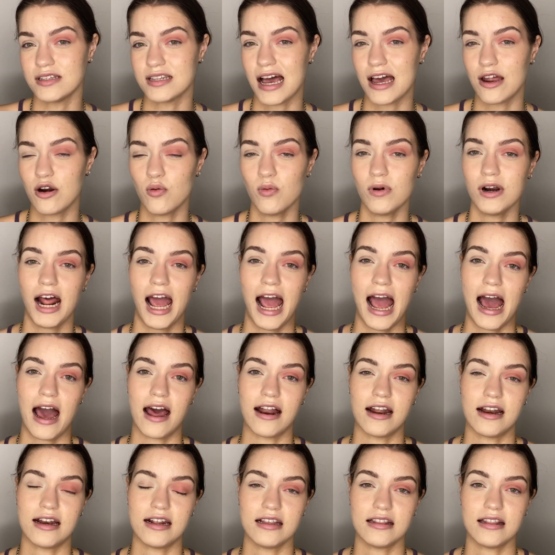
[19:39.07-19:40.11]
I don't want to add
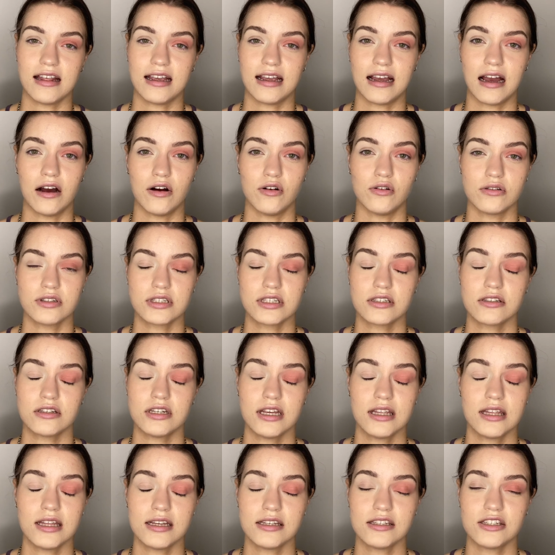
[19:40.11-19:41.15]
anything else
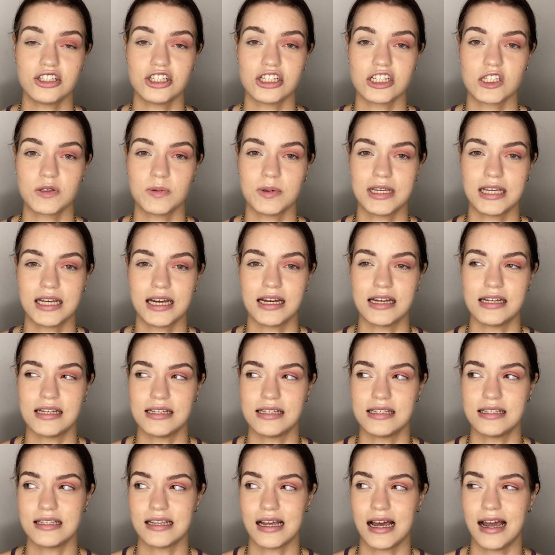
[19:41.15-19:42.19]
to this just
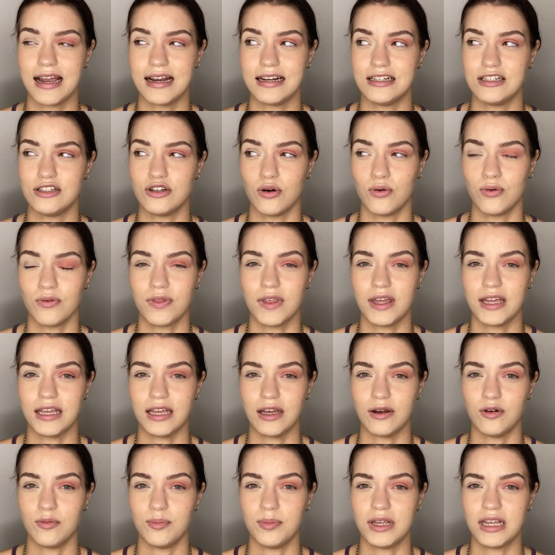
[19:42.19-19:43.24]
because I don't think it
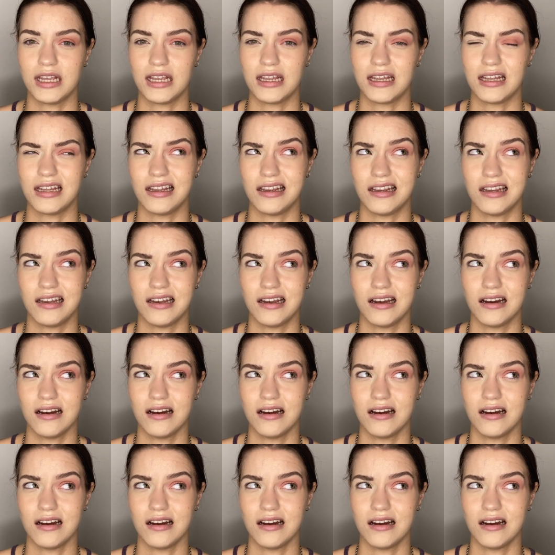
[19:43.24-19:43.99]
would be